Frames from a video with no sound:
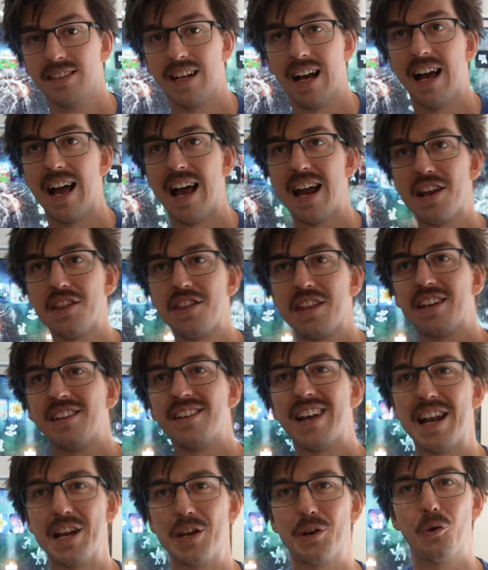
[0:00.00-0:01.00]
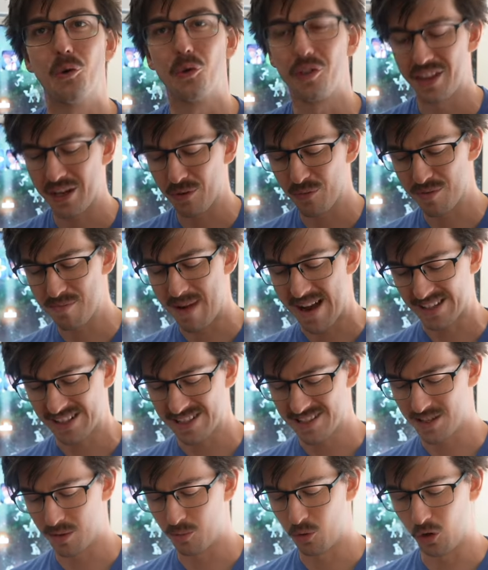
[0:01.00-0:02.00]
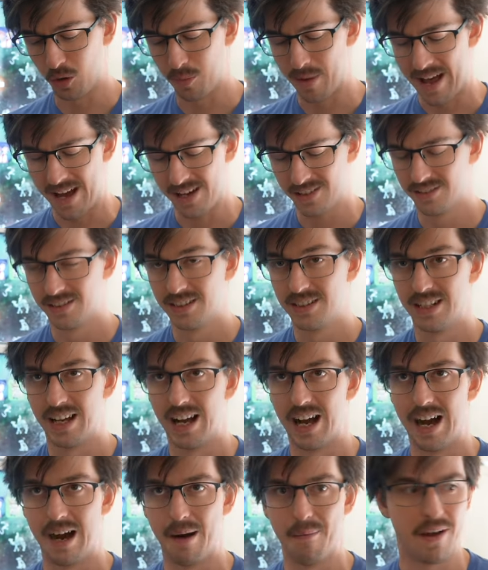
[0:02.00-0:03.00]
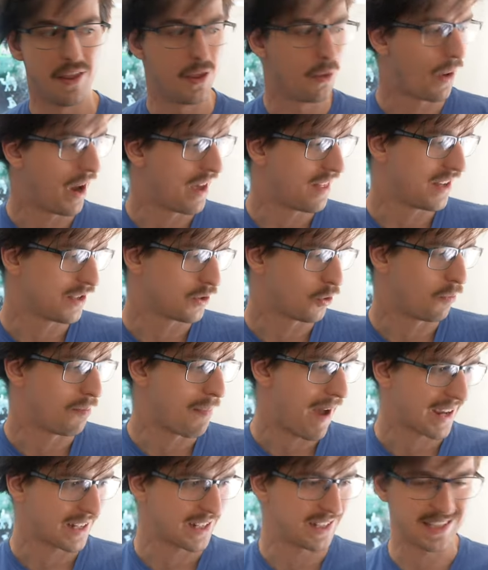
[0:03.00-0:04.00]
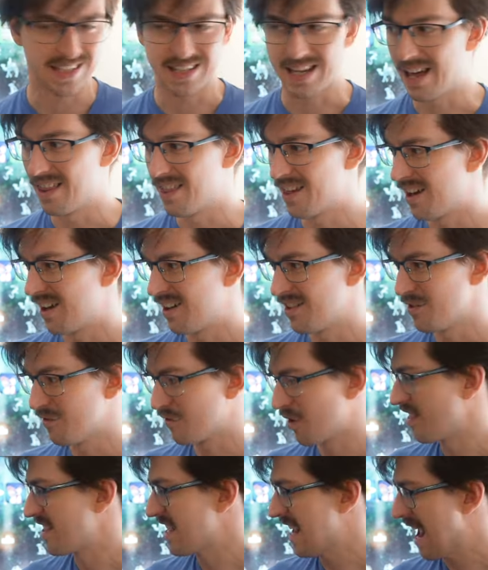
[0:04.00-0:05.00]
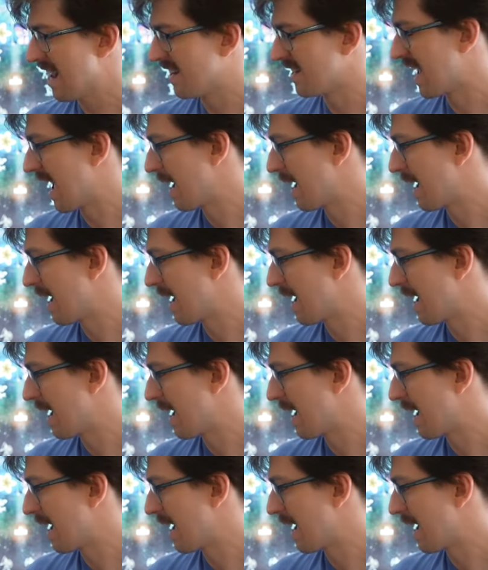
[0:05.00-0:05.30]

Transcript: Any cool thing with magnets, I'm all about. And the way these all magnet together, you've got the end